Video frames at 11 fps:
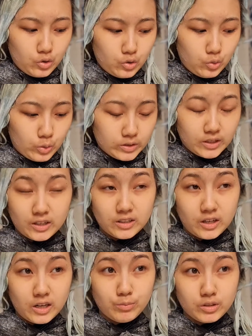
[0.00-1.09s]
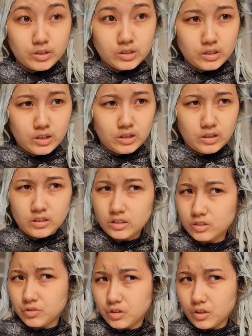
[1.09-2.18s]
do a second time, but it
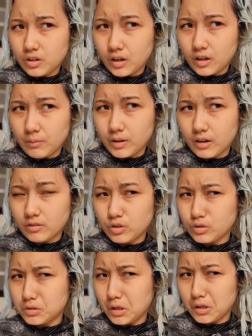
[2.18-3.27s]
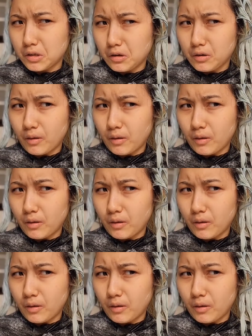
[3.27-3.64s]
doesn't really look like I might have to do a second time.